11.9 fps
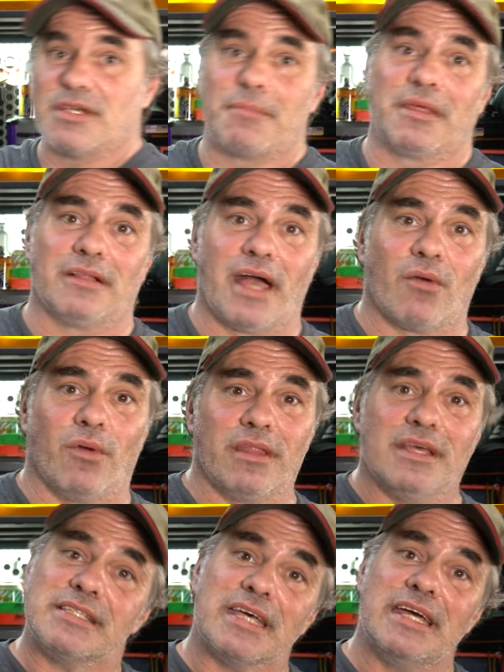something like one of
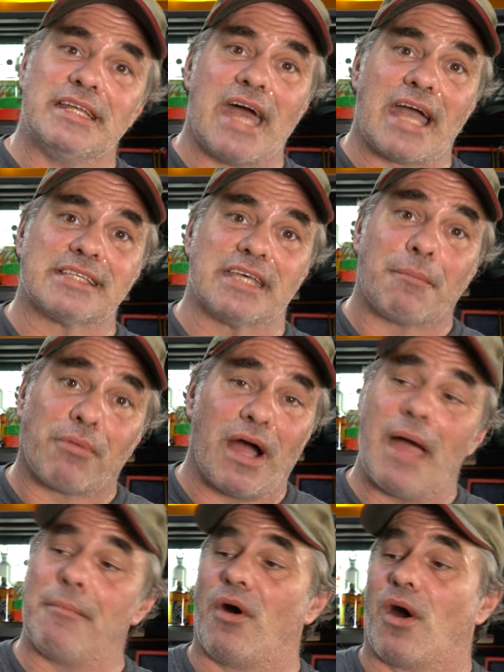these indexing
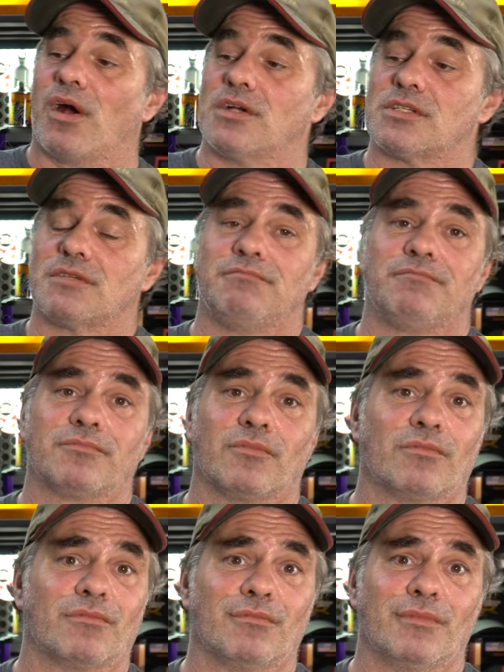pry bars.
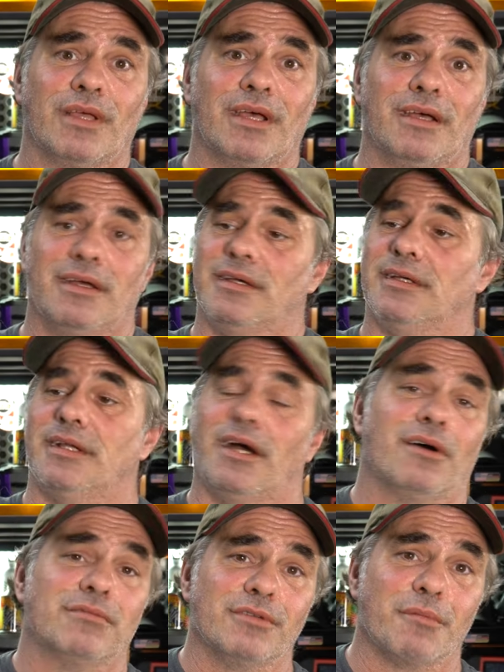You
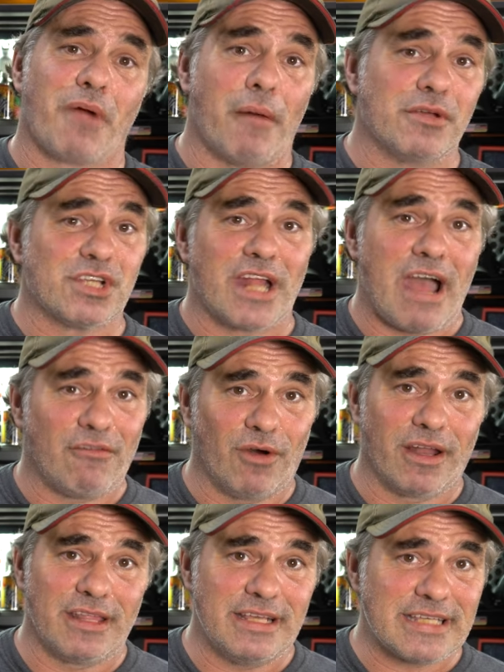know, you probably should have
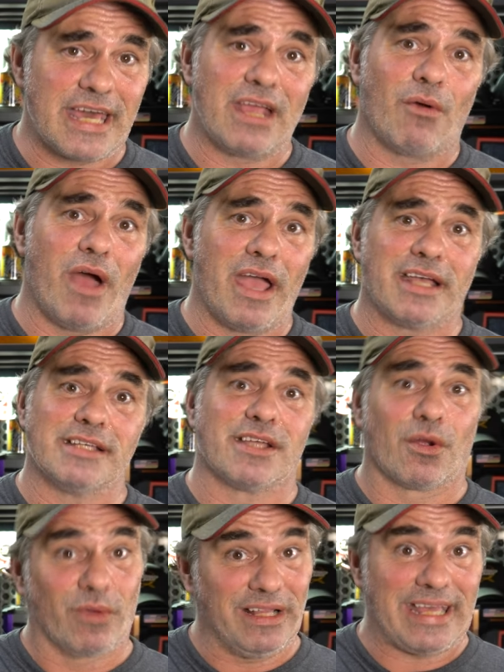one of these anyway because
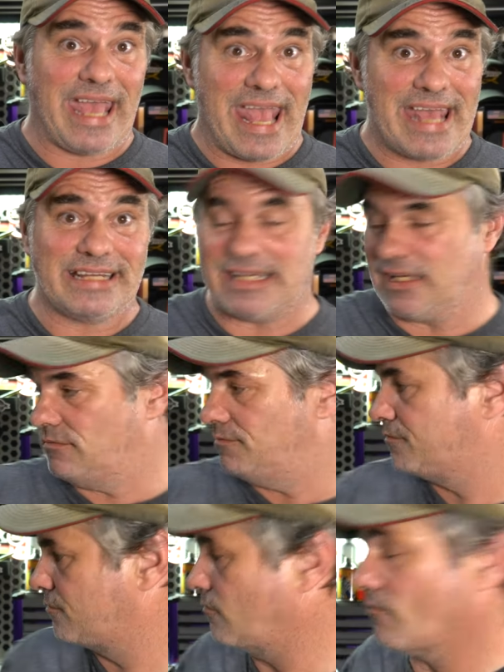they're really handy.
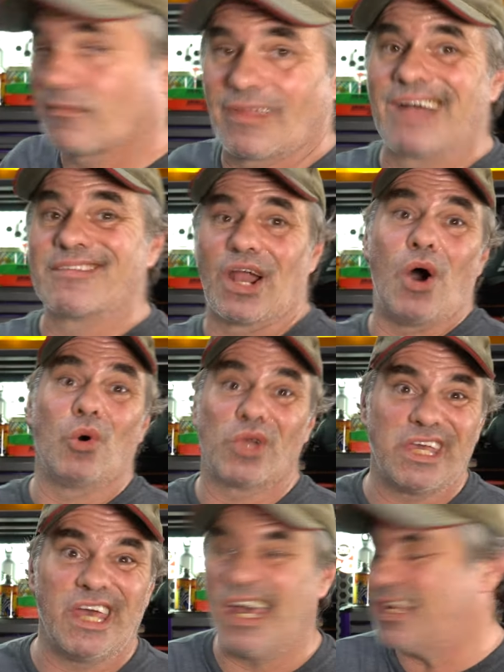I've got a whole
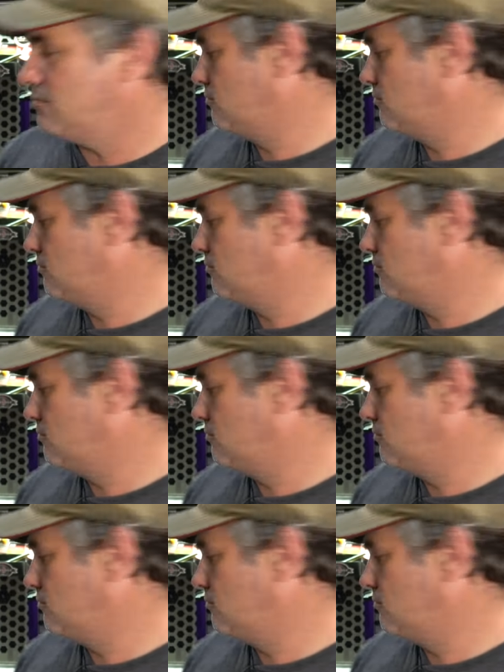kit.